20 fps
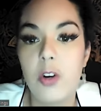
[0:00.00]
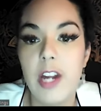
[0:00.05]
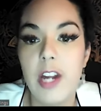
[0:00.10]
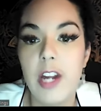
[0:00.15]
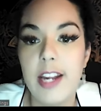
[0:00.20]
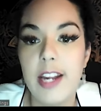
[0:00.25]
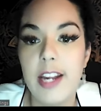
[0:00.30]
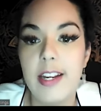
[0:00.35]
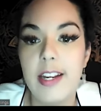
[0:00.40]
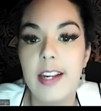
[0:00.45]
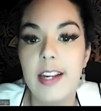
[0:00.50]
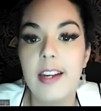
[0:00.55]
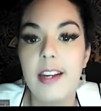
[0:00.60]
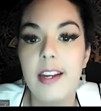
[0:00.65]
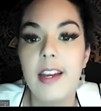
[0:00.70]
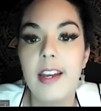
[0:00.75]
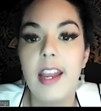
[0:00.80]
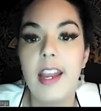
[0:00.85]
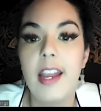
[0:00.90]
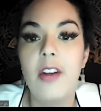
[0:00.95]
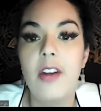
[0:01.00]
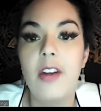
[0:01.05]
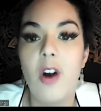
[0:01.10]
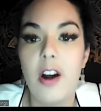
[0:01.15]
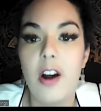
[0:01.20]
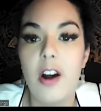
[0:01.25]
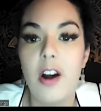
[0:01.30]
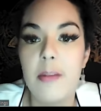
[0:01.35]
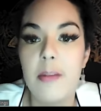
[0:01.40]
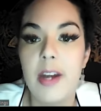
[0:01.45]
creating an
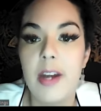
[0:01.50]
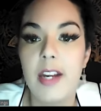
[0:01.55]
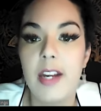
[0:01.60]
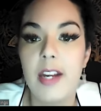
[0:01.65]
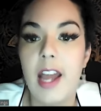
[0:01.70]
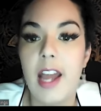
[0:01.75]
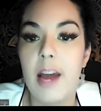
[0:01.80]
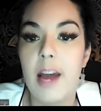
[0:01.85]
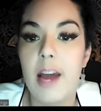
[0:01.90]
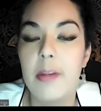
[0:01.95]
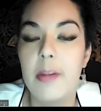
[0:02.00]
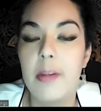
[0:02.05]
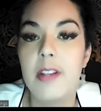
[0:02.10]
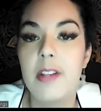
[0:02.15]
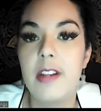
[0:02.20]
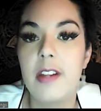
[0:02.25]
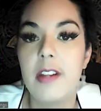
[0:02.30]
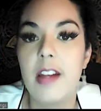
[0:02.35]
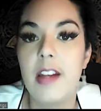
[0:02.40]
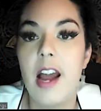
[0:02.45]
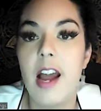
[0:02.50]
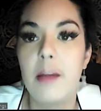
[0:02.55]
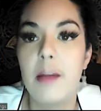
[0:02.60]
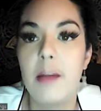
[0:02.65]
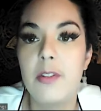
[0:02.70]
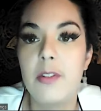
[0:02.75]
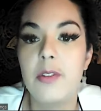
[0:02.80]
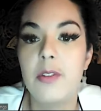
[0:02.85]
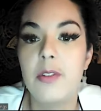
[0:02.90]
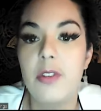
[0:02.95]
automatic habit that
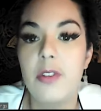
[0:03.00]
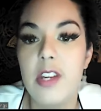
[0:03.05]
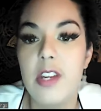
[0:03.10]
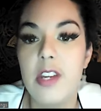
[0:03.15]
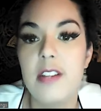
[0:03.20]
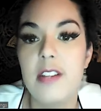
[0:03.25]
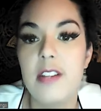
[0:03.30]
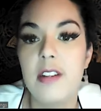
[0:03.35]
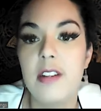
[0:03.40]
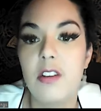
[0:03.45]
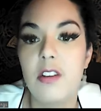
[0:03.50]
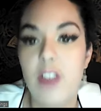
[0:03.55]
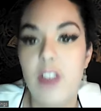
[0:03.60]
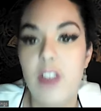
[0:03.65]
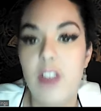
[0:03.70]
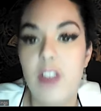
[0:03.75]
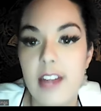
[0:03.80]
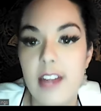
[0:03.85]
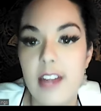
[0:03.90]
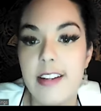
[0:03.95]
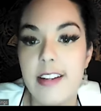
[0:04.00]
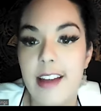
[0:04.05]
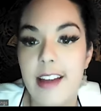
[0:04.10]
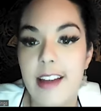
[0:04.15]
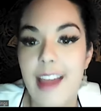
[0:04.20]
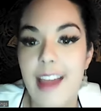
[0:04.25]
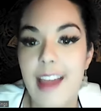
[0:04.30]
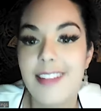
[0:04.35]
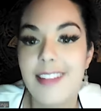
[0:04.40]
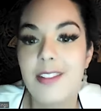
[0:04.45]
absolutely is ingrained in
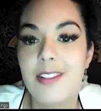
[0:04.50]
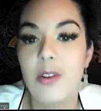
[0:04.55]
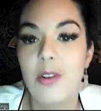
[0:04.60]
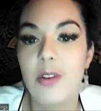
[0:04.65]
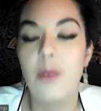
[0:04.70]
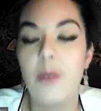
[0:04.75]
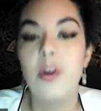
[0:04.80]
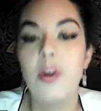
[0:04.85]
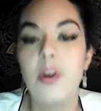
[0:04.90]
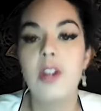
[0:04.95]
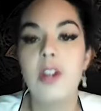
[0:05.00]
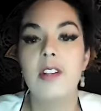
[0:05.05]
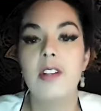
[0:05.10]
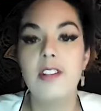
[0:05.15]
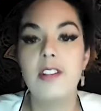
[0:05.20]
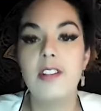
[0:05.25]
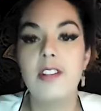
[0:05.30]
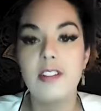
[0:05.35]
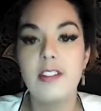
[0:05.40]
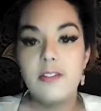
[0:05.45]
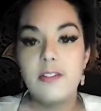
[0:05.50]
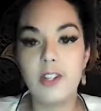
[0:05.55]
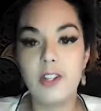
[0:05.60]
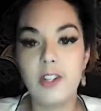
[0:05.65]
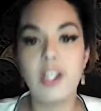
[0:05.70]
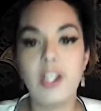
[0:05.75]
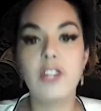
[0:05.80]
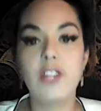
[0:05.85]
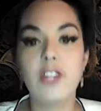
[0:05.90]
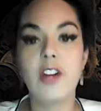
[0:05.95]
us. So this is a
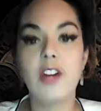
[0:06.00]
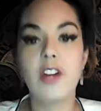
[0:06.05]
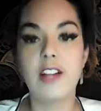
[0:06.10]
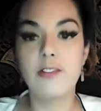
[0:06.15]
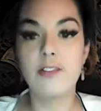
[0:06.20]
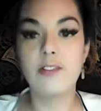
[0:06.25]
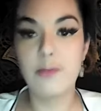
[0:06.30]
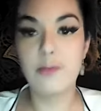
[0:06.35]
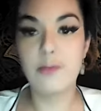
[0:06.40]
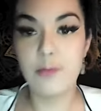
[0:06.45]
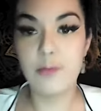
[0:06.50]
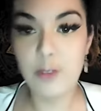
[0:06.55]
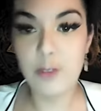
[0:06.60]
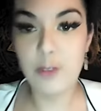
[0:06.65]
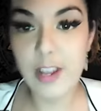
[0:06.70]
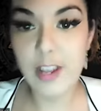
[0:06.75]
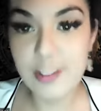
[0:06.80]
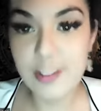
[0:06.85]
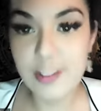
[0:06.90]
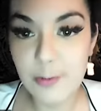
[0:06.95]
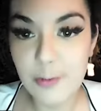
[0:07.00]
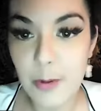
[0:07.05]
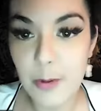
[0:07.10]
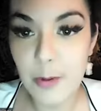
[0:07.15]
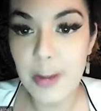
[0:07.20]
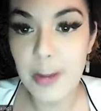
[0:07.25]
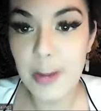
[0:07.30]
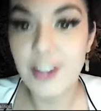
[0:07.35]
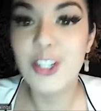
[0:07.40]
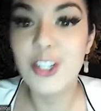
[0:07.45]
very
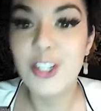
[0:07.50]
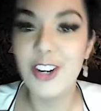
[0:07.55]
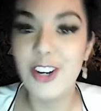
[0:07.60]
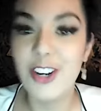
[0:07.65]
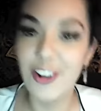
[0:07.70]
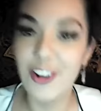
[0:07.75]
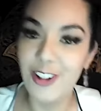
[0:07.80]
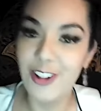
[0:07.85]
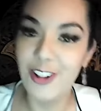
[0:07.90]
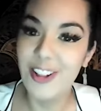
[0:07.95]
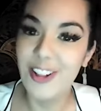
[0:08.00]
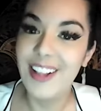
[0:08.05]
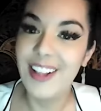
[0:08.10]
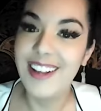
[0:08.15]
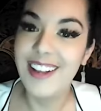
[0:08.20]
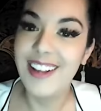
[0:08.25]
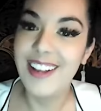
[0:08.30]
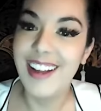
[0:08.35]
transformational